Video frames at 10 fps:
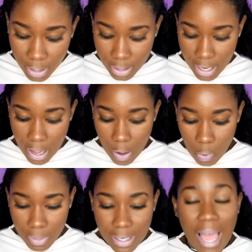Now
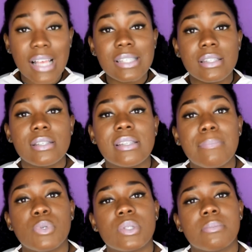the last step
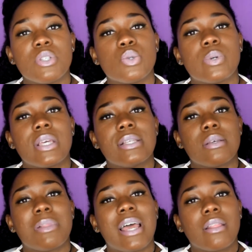you see me doing is
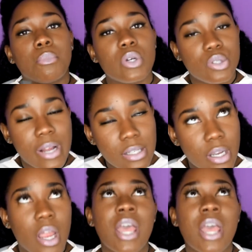applying the moisturizer.